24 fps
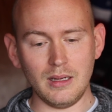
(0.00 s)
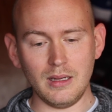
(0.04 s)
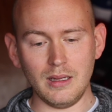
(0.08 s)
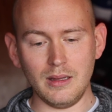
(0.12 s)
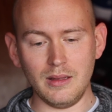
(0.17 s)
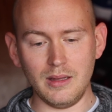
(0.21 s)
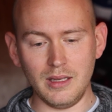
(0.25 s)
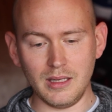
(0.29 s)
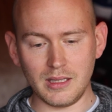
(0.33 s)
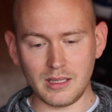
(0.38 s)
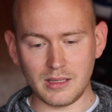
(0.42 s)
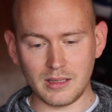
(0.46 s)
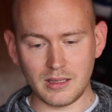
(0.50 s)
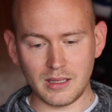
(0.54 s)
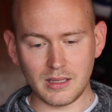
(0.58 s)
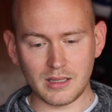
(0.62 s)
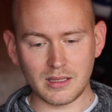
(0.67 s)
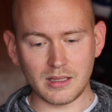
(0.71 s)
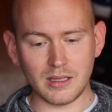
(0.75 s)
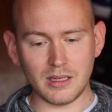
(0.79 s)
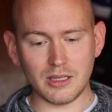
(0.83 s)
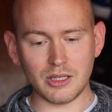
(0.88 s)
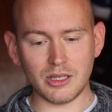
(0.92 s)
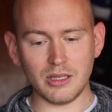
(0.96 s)
This
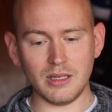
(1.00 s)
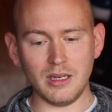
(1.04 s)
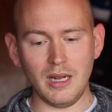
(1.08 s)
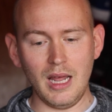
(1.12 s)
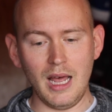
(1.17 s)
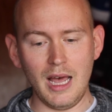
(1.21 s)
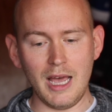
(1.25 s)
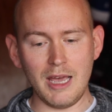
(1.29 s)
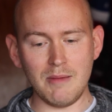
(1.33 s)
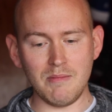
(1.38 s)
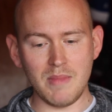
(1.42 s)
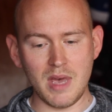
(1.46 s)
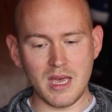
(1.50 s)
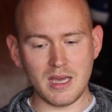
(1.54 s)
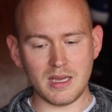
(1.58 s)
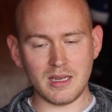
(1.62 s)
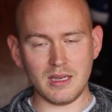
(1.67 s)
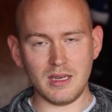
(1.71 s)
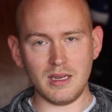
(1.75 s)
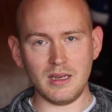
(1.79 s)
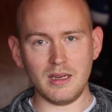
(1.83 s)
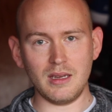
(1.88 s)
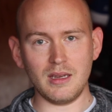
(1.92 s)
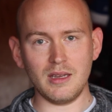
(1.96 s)
decision I'm
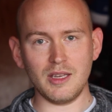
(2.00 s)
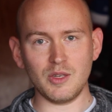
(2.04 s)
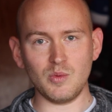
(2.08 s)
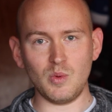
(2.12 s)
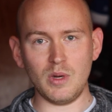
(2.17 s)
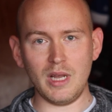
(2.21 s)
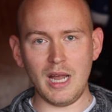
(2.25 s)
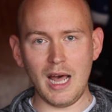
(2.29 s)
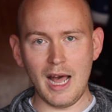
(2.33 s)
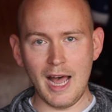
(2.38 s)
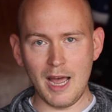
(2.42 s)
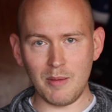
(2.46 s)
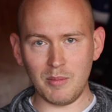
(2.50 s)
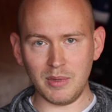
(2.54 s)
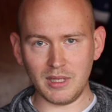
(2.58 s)
making is what I